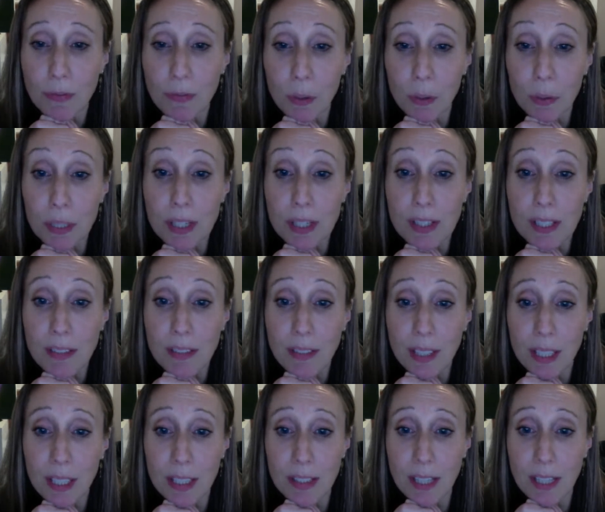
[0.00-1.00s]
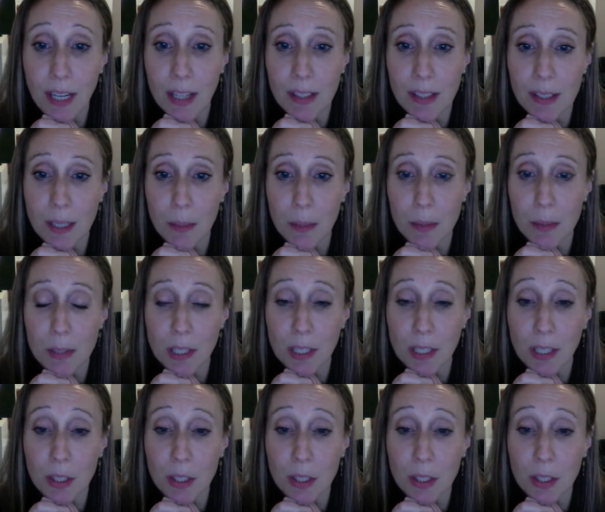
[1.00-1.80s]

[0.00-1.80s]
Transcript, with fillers: for receiving these concepts and